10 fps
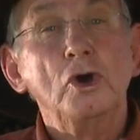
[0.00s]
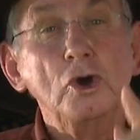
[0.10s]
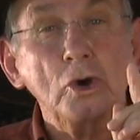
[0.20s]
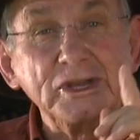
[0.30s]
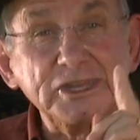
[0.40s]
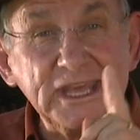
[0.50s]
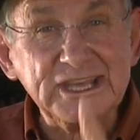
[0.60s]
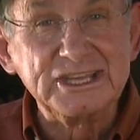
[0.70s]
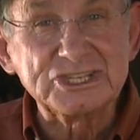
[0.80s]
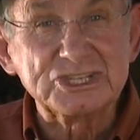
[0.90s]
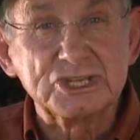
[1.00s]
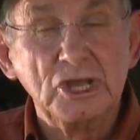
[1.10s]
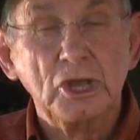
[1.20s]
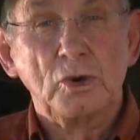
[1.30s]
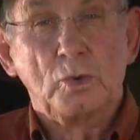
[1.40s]
who it is
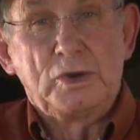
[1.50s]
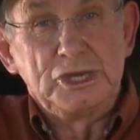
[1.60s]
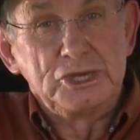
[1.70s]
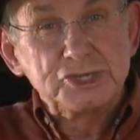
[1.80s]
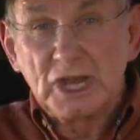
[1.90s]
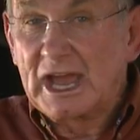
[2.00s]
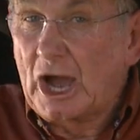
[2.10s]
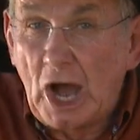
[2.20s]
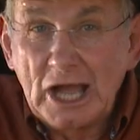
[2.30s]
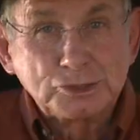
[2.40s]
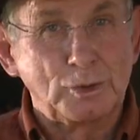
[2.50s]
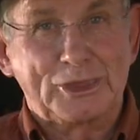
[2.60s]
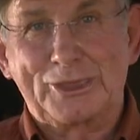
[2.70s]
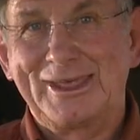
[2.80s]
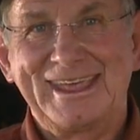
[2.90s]
we need to share our hearts with.